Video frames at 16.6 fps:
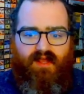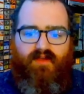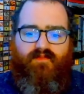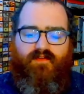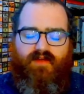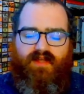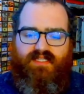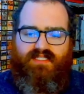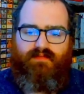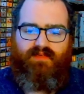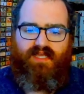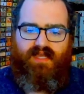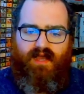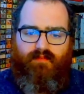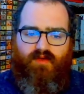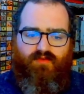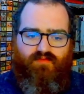for it to
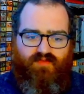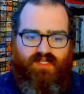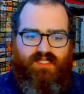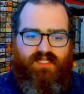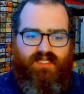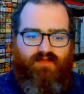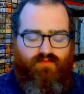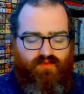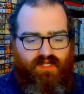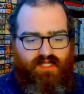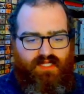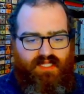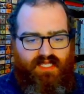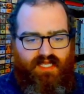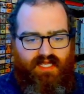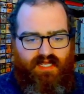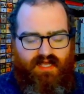become a really,
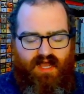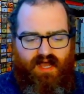really